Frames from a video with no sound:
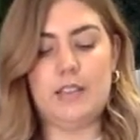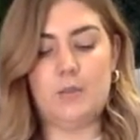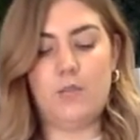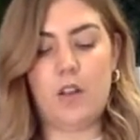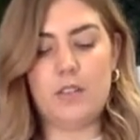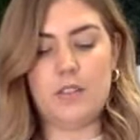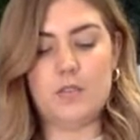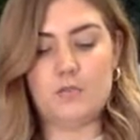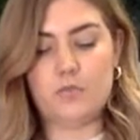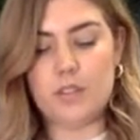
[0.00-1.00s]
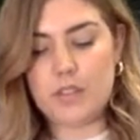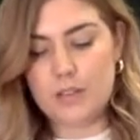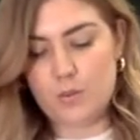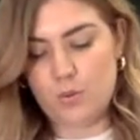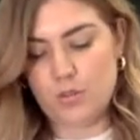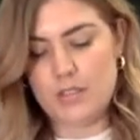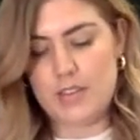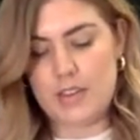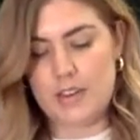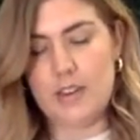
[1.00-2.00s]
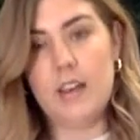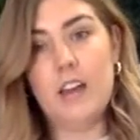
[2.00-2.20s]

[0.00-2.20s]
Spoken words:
And we've got these really cool tin